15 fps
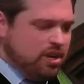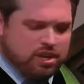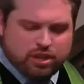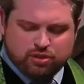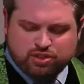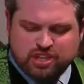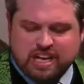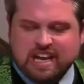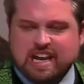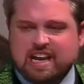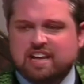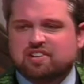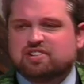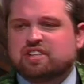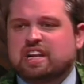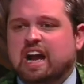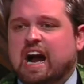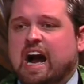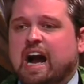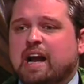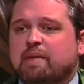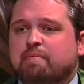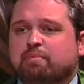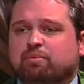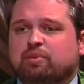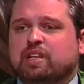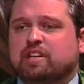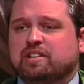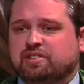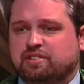You see, he is the high
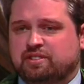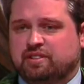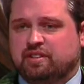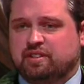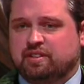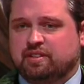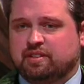priest